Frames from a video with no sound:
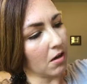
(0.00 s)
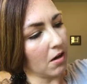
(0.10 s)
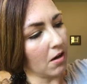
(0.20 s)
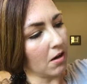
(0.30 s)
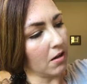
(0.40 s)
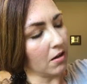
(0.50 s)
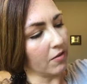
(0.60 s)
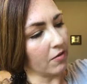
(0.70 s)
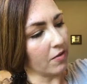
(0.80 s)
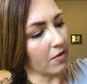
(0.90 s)
all
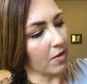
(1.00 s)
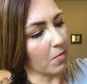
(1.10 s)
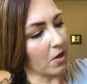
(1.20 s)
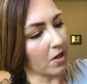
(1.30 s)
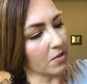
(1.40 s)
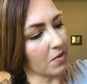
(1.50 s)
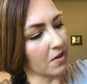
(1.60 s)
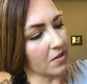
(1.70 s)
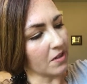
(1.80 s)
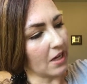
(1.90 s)
of the parts where
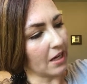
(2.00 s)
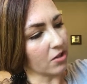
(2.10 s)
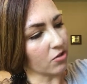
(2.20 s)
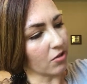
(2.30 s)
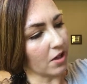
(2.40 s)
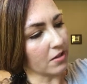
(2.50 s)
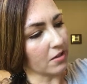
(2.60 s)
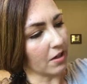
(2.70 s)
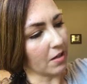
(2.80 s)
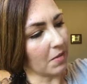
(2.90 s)
there's extra,
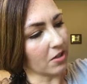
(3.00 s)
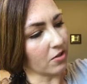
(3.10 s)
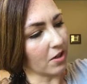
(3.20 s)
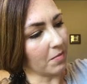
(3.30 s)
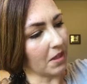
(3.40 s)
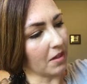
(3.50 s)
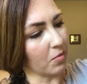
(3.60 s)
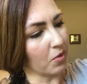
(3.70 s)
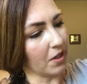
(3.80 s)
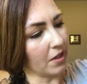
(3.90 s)
so I can make sure I'm getting a
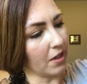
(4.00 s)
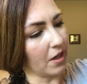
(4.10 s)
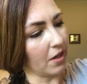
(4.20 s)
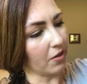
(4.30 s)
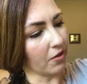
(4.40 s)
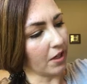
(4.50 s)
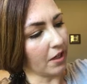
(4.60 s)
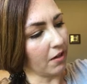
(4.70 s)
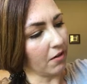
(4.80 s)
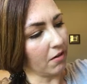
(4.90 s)
pretty good color in
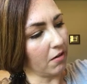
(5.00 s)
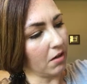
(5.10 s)
here.